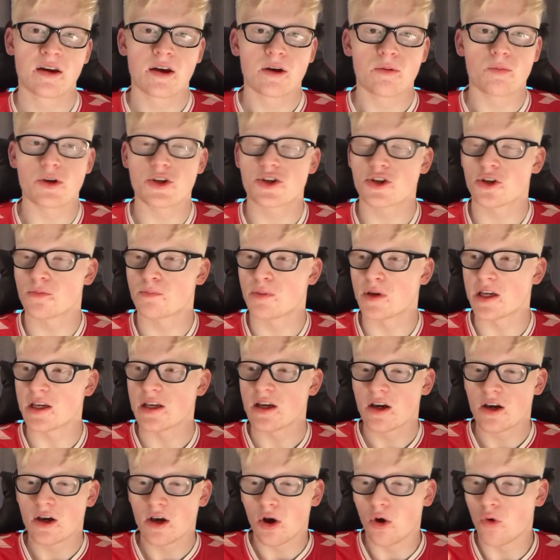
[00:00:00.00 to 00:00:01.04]
We should be
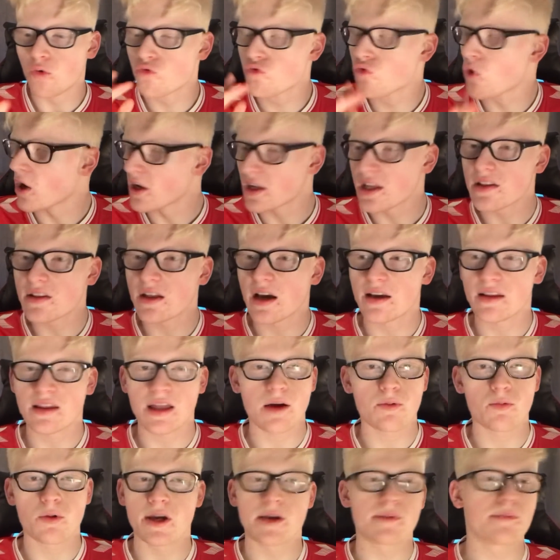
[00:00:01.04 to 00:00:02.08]
running down
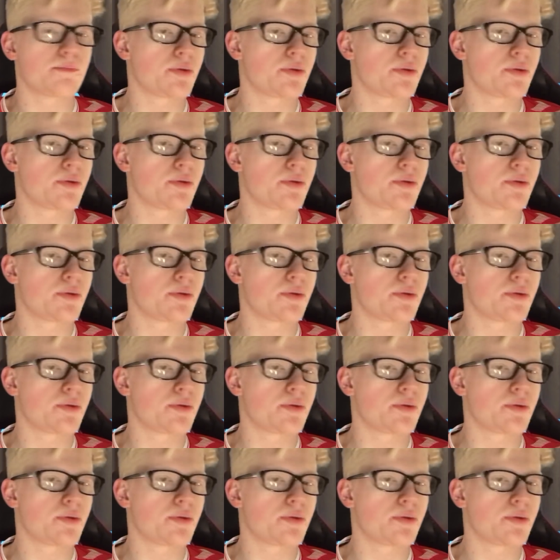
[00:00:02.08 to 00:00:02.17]
that wing,